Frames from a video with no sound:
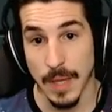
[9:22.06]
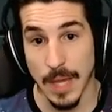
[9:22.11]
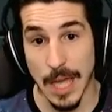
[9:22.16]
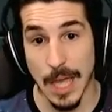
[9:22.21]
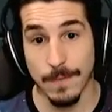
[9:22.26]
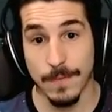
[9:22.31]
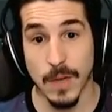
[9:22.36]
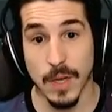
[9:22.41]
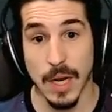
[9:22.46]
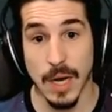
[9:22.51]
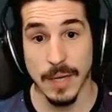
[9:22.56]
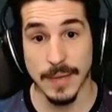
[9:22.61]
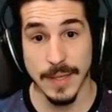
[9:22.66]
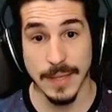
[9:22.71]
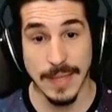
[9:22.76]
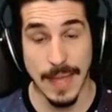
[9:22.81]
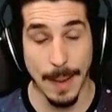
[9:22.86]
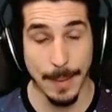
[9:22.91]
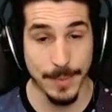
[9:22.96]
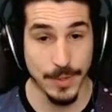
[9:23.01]
if you're going to
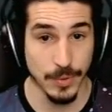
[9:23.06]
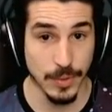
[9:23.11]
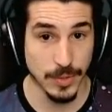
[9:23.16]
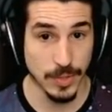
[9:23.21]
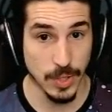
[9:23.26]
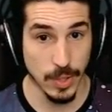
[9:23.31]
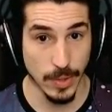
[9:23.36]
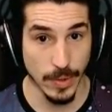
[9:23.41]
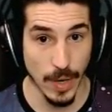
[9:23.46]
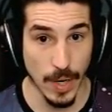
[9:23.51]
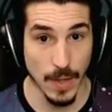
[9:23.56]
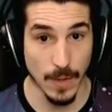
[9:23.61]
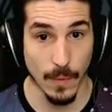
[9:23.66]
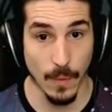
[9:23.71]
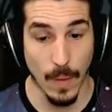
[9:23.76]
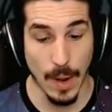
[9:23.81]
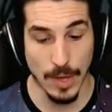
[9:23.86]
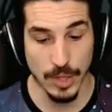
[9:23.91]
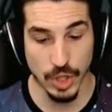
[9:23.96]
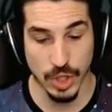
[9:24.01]
take damage in return.
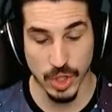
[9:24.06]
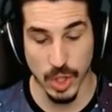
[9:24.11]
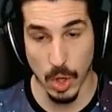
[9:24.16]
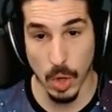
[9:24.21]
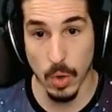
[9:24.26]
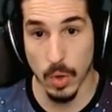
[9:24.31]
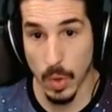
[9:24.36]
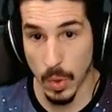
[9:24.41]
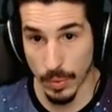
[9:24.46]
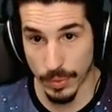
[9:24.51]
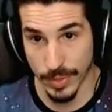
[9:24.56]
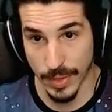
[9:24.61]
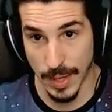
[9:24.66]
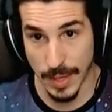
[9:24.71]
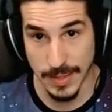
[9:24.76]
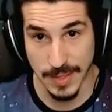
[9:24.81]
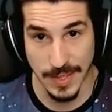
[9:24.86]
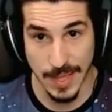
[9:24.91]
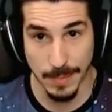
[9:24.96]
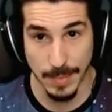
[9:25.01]
Otherwise, you just Oko
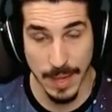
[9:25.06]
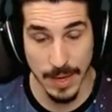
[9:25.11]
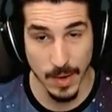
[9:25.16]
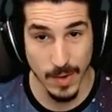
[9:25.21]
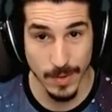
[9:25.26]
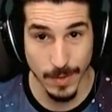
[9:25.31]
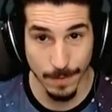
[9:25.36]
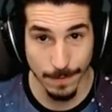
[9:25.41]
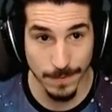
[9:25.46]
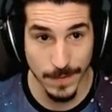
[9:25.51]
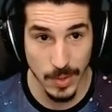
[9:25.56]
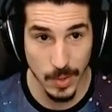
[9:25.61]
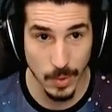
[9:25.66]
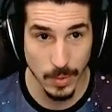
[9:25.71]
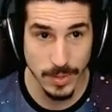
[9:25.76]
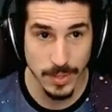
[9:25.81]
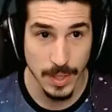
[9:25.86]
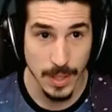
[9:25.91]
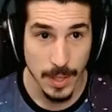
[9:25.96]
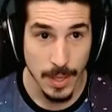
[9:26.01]
things and keep Gengar in the
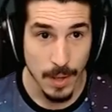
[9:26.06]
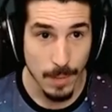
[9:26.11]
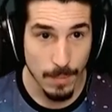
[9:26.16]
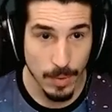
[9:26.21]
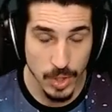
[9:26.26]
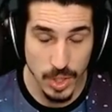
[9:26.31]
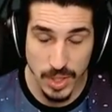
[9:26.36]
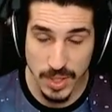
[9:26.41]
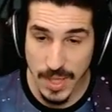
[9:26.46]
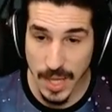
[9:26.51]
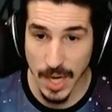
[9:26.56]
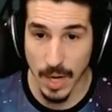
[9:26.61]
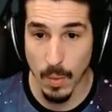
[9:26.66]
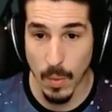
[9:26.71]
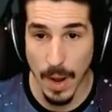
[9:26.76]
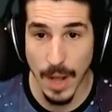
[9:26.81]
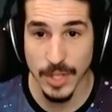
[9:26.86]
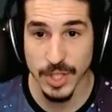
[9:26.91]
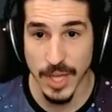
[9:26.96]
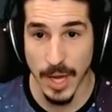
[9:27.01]
field. But you just got to
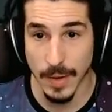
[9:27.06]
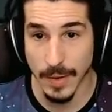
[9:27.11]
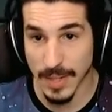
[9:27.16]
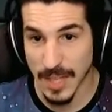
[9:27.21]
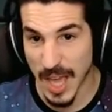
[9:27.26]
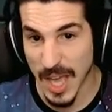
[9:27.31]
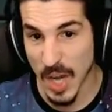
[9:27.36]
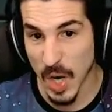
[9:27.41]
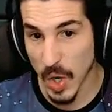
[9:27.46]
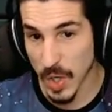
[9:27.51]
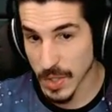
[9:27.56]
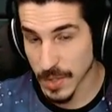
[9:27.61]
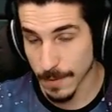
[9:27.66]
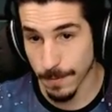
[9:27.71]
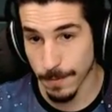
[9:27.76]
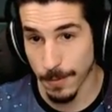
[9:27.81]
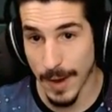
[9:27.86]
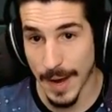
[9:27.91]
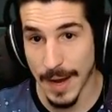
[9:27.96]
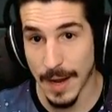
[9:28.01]
watch out. Gengar is
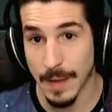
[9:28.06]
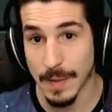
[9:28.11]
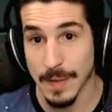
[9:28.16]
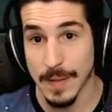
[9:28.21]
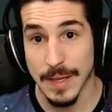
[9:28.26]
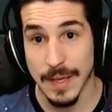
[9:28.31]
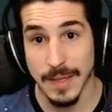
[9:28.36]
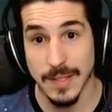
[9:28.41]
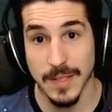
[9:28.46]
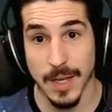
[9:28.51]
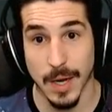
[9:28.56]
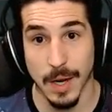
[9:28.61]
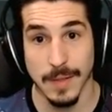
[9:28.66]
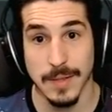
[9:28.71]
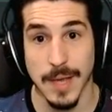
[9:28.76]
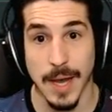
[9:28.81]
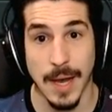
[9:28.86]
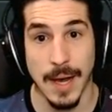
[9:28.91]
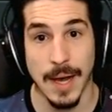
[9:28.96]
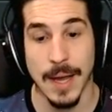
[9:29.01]
frail. He's going to
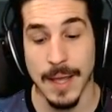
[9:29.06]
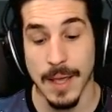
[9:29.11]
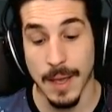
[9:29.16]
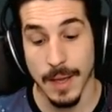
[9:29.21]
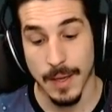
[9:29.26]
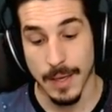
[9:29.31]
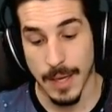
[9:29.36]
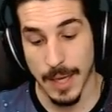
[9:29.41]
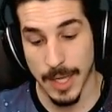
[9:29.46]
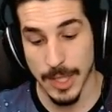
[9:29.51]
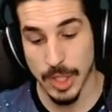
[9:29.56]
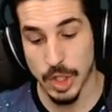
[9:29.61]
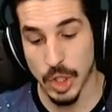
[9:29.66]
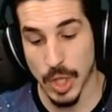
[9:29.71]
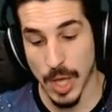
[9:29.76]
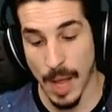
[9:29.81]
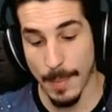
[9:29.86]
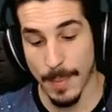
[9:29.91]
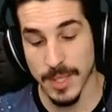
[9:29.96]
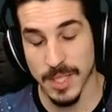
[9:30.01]
die. His
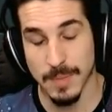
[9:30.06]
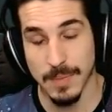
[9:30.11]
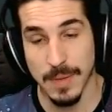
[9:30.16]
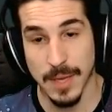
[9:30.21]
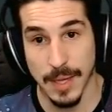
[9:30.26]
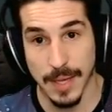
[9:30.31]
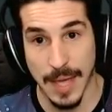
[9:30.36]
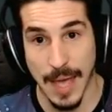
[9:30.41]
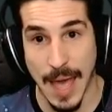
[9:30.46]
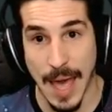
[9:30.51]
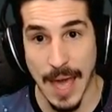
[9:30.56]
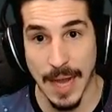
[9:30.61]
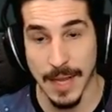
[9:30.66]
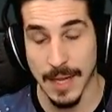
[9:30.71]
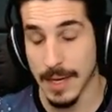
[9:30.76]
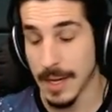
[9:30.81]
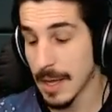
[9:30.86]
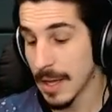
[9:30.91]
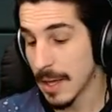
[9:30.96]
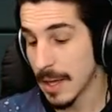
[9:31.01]
job is to be a
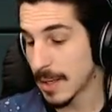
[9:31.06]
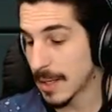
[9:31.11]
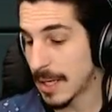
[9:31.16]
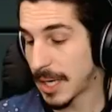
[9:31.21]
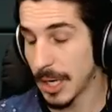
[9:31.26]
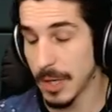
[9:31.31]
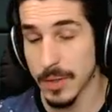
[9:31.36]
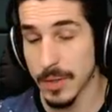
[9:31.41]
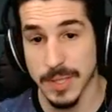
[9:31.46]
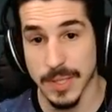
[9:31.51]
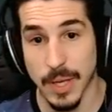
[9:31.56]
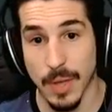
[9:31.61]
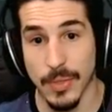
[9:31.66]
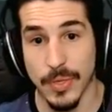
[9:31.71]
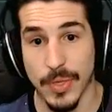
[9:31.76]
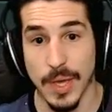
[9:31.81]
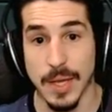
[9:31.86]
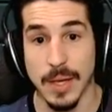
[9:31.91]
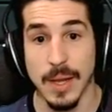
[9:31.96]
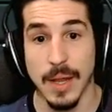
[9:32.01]
cannon, kill
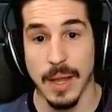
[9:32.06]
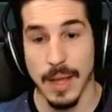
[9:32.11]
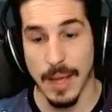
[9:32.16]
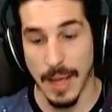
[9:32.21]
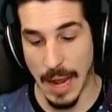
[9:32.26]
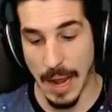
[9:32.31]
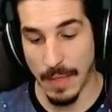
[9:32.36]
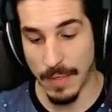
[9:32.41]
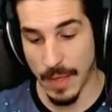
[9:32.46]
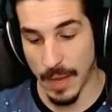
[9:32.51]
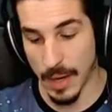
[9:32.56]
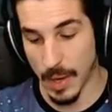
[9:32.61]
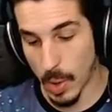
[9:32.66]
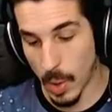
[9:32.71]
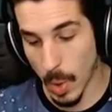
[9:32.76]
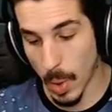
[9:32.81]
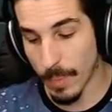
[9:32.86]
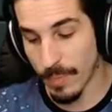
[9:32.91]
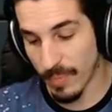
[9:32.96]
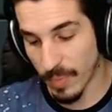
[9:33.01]
something, and then
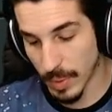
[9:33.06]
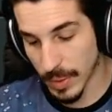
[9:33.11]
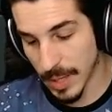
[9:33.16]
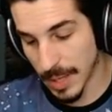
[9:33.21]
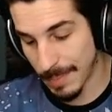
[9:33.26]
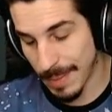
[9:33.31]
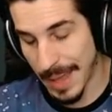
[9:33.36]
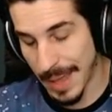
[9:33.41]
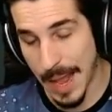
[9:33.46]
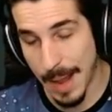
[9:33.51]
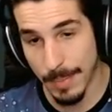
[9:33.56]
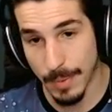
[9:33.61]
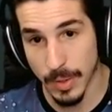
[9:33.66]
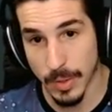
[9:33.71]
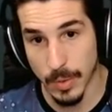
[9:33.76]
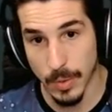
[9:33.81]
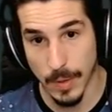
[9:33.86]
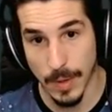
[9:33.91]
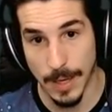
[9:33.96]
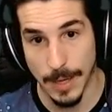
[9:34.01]
hopefully be
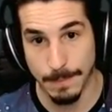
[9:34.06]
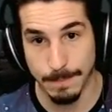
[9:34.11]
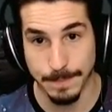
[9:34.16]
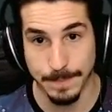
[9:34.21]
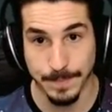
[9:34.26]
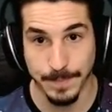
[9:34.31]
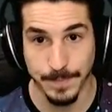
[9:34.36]
able to